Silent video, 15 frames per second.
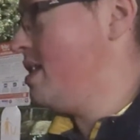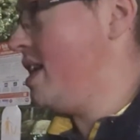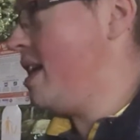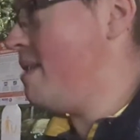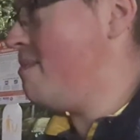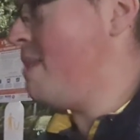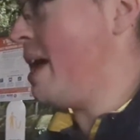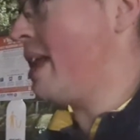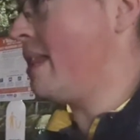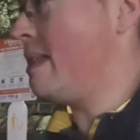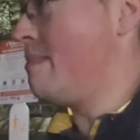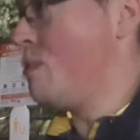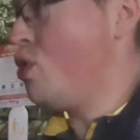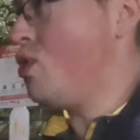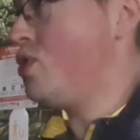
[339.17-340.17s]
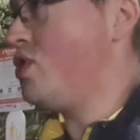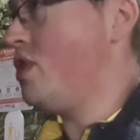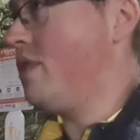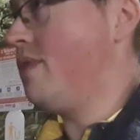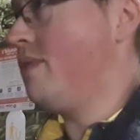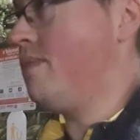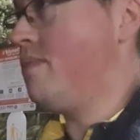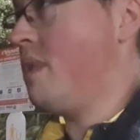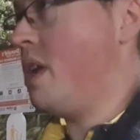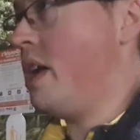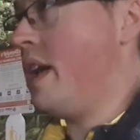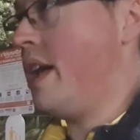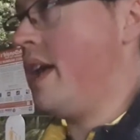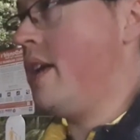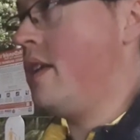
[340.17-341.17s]
Yeah, I make the most of
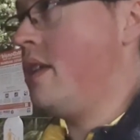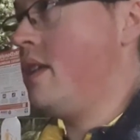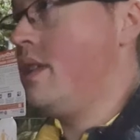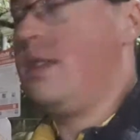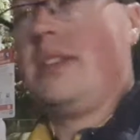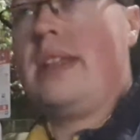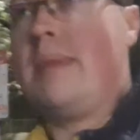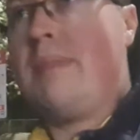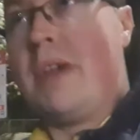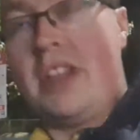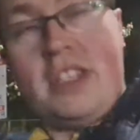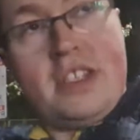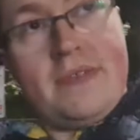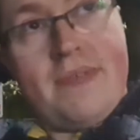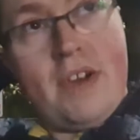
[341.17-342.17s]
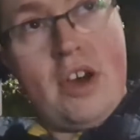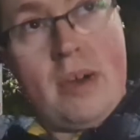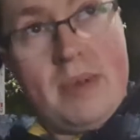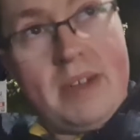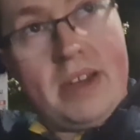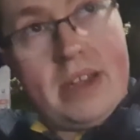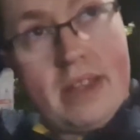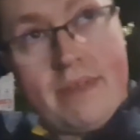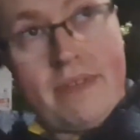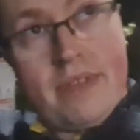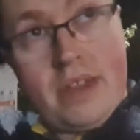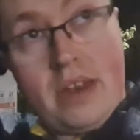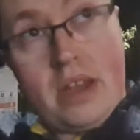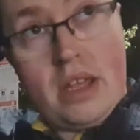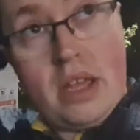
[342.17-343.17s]
my snippets filming and
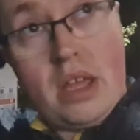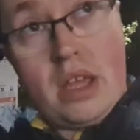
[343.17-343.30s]
everything.